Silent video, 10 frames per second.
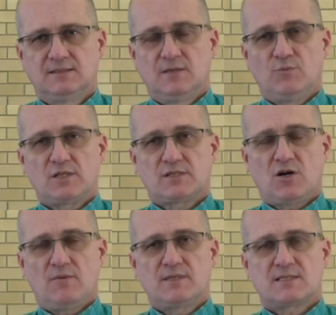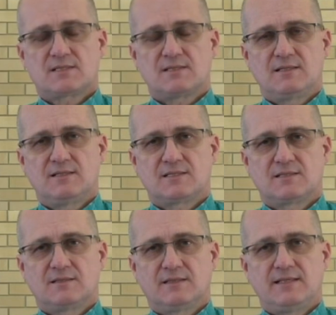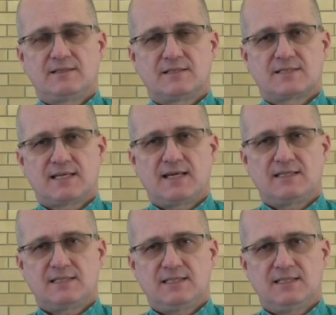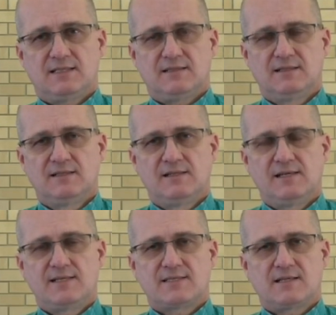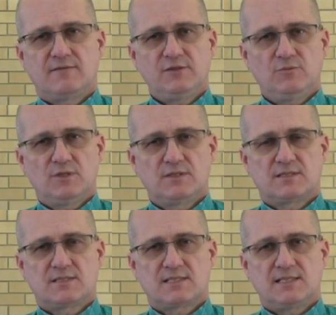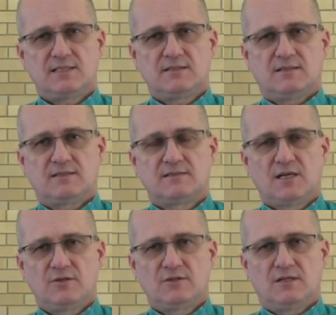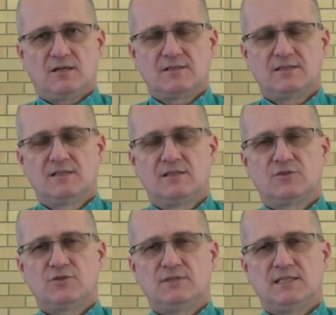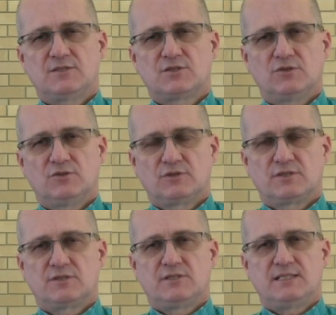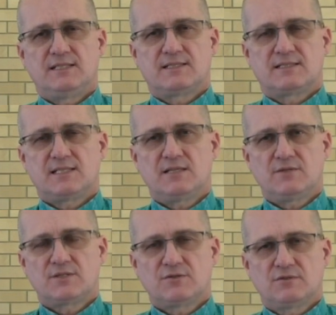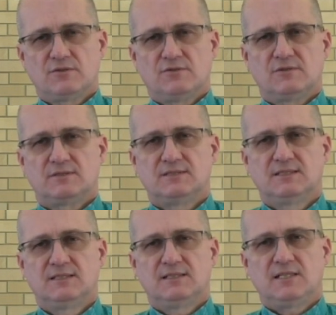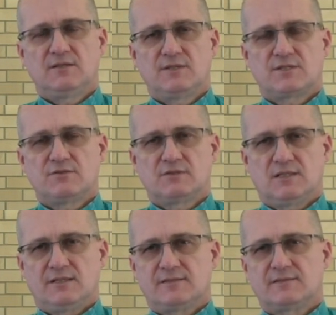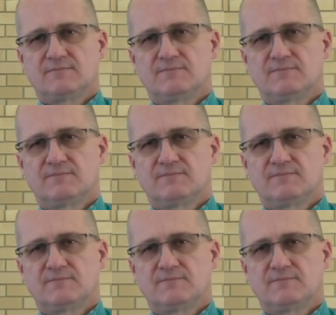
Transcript: And what Thomas is led to say here is that if you want to see God, know God, you need to look to Jesus. Here is your Lord, here is your God.